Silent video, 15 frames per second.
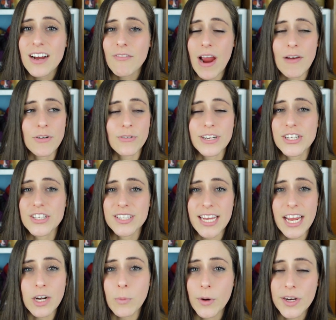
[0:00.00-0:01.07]
Ravelry just
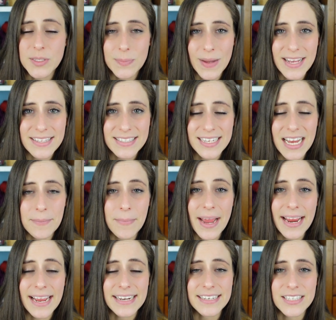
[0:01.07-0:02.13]
kind of works best on
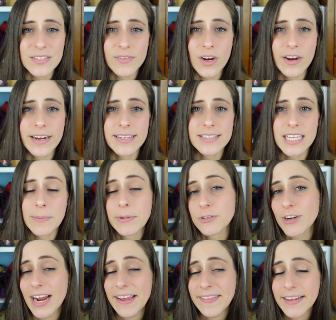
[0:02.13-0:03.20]
my end as far as keeping
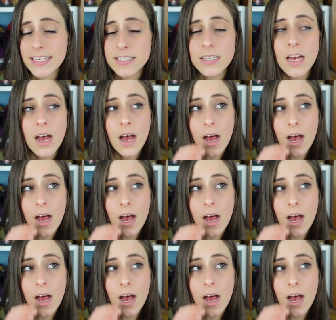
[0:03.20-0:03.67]
track of things.